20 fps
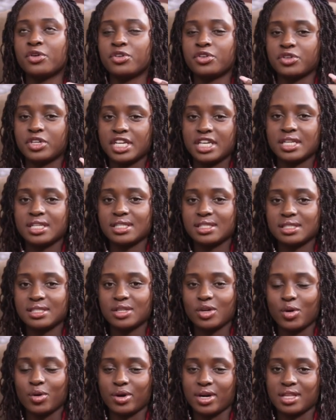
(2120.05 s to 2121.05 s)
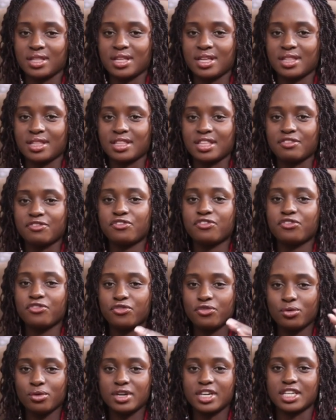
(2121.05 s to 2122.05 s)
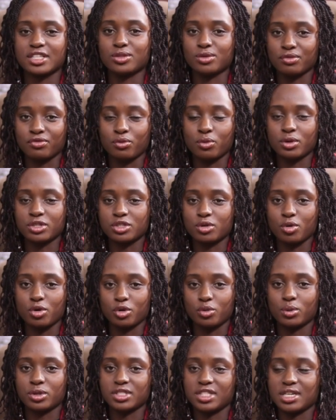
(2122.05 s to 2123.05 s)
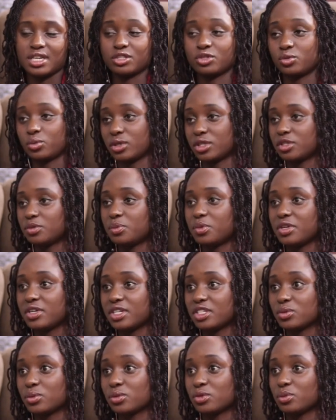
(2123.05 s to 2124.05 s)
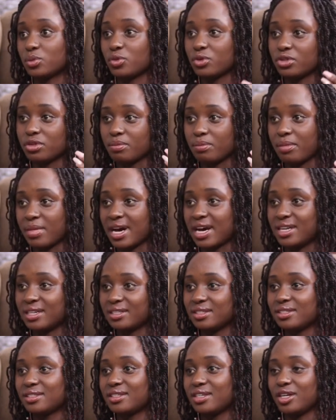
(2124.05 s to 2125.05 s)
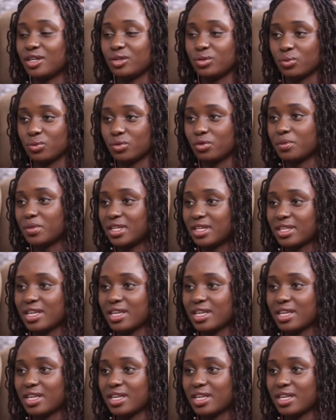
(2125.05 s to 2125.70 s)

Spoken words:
real, or rather the fullness of what God wanted us to experience with both man and woman.